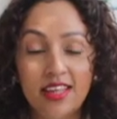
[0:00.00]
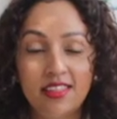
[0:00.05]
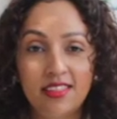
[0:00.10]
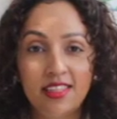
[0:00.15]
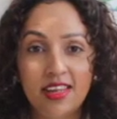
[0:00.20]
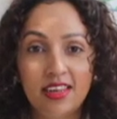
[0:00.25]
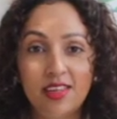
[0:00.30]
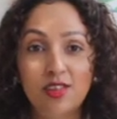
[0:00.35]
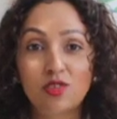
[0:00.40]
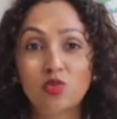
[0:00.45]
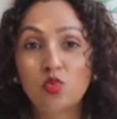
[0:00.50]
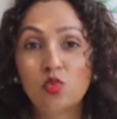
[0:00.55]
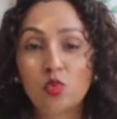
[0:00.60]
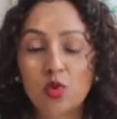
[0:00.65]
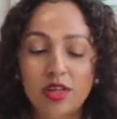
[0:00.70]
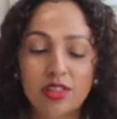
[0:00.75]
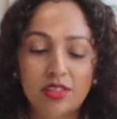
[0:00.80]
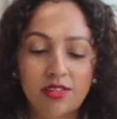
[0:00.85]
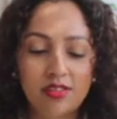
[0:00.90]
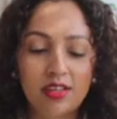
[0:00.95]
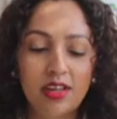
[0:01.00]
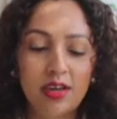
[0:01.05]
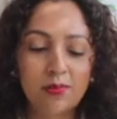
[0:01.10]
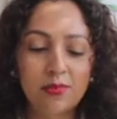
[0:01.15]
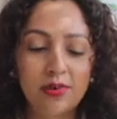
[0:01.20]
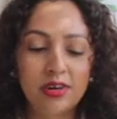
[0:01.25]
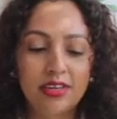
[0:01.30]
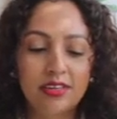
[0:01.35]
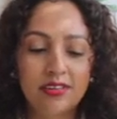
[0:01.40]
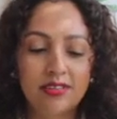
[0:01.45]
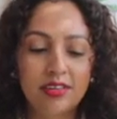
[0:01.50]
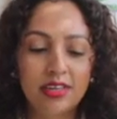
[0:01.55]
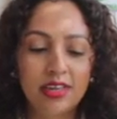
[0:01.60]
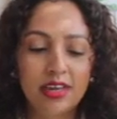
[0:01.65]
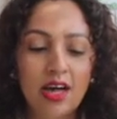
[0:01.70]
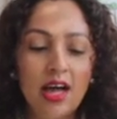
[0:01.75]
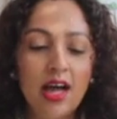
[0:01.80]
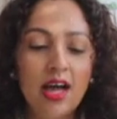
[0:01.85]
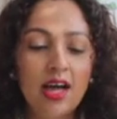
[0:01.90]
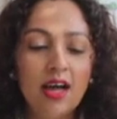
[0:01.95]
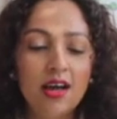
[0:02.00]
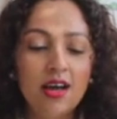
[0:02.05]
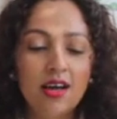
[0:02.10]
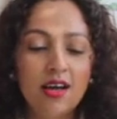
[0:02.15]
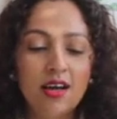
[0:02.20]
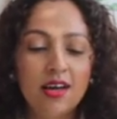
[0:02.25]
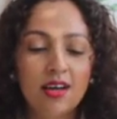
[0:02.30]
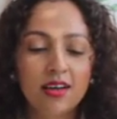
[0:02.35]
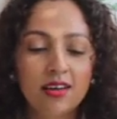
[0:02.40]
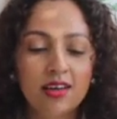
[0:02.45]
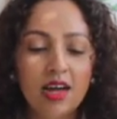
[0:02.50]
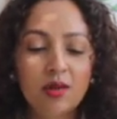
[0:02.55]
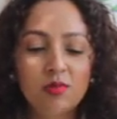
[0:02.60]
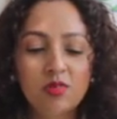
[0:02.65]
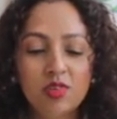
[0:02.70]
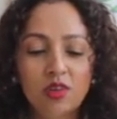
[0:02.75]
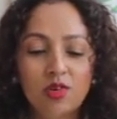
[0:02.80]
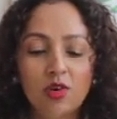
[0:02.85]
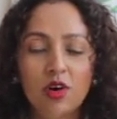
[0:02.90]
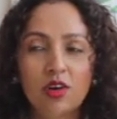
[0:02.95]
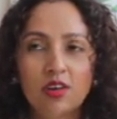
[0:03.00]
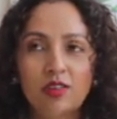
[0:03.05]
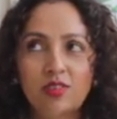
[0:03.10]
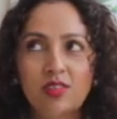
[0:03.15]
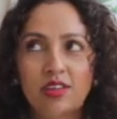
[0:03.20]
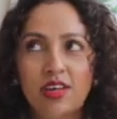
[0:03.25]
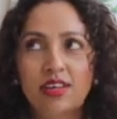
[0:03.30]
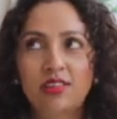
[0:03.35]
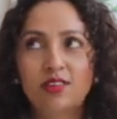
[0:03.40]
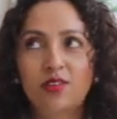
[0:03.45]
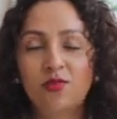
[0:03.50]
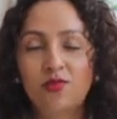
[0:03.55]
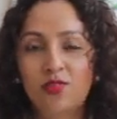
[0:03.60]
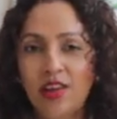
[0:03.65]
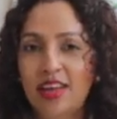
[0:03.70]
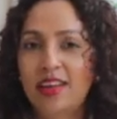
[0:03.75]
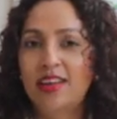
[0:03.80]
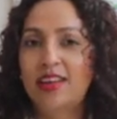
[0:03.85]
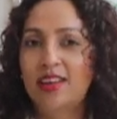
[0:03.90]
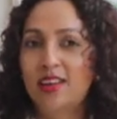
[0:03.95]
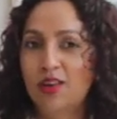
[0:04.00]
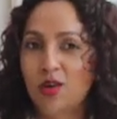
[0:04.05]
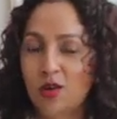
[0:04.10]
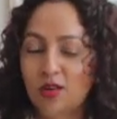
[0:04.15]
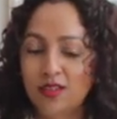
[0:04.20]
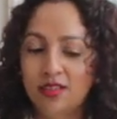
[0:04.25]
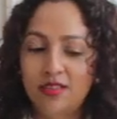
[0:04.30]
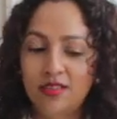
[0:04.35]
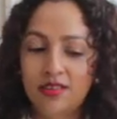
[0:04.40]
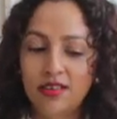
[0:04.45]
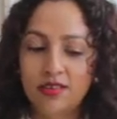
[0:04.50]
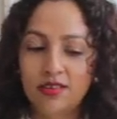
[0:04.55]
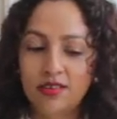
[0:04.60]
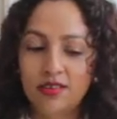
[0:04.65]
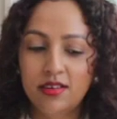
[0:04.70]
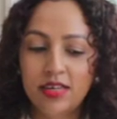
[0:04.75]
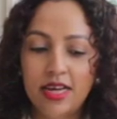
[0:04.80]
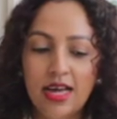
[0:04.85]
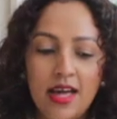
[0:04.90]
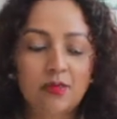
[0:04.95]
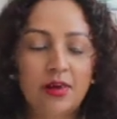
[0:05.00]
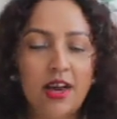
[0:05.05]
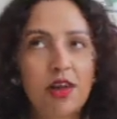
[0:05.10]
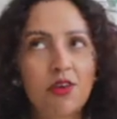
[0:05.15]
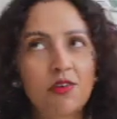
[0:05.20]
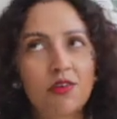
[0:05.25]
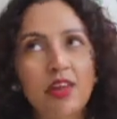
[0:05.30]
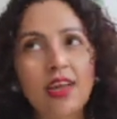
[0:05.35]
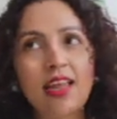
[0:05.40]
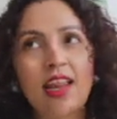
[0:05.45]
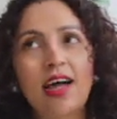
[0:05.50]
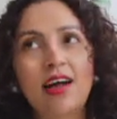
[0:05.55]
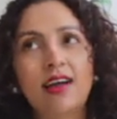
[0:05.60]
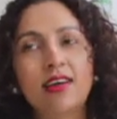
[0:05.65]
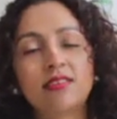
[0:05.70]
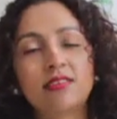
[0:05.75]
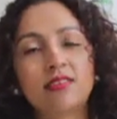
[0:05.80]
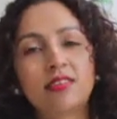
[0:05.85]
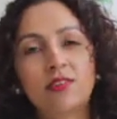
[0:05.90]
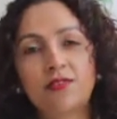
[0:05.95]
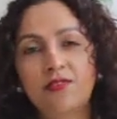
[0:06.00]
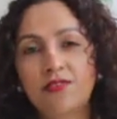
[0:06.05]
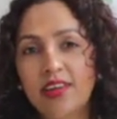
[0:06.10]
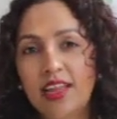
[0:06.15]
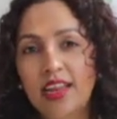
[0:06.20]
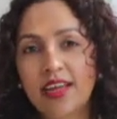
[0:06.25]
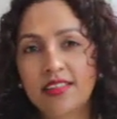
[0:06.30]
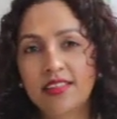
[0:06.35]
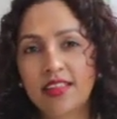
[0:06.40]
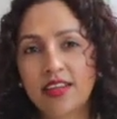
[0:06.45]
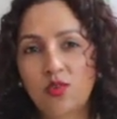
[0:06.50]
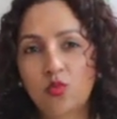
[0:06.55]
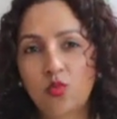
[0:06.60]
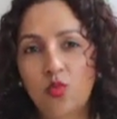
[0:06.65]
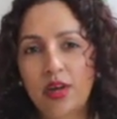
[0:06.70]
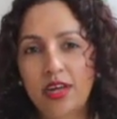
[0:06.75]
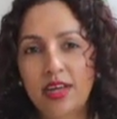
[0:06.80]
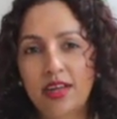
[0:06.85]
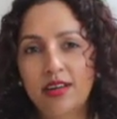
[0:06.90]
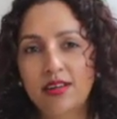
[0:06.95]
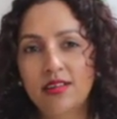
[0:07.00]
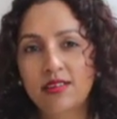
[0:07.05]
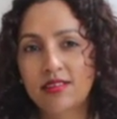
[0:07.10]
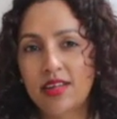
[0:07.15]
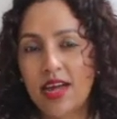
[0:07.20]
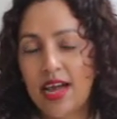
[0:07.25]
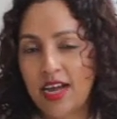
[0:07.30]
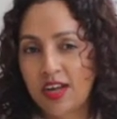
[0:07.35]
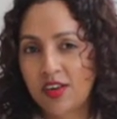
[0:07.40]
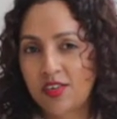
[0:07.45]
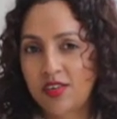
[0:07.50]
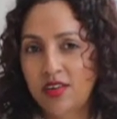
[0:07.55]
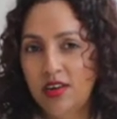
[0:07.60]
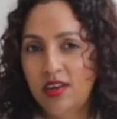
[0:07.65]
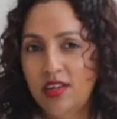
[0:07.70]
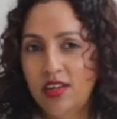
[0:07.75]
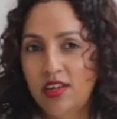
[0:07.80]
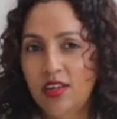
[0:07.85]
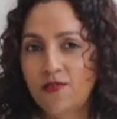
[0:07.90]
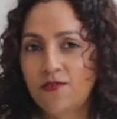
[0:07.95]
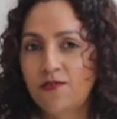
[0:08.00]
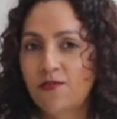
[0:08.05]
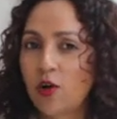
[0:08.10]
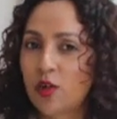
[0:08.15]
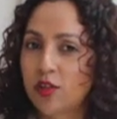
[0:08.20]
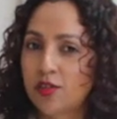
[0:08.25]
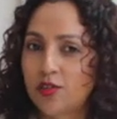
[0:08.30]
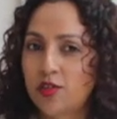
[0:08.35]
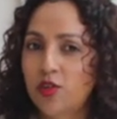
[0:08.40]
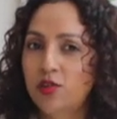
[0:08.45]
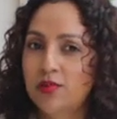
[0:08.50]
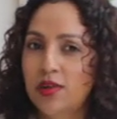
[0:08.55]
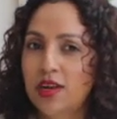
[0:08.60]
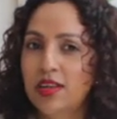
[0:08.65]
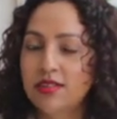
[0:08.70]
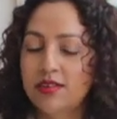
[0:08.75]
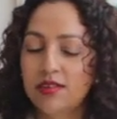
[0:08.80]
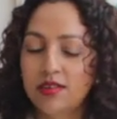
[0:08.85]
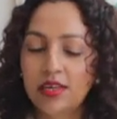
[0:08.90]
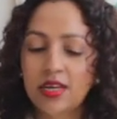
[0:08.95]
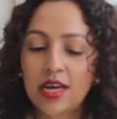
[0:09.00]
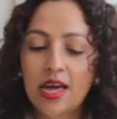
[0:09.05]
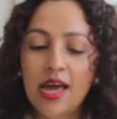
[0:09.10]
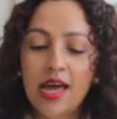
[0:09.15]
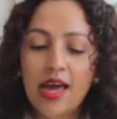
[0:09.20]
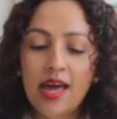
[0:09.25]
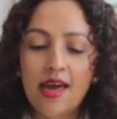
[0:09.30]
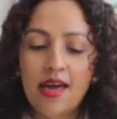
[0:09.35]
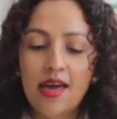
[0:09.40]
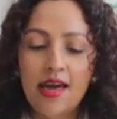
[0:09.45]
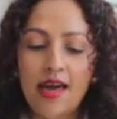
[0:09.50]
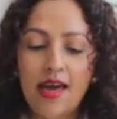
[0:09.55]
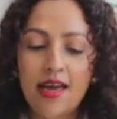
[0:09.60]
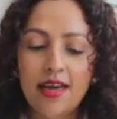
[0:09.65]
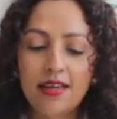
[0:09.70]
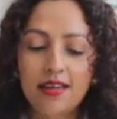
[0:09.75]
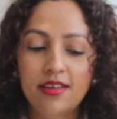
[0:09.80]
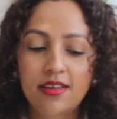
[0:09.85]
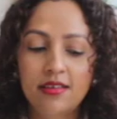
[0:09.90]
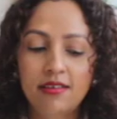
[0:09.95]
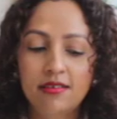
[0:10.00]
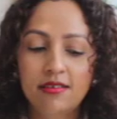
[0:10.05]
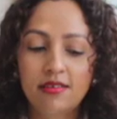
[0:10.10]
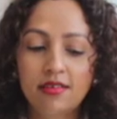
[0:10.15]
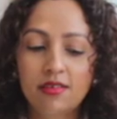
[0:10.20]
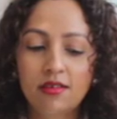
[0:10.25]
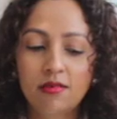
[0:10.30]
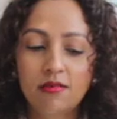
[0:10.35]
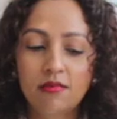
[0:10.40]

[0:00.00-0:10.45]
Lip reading: and that is worth celebrating comes across as vain and conceited. But I realized that feeling that way is actually false humility, and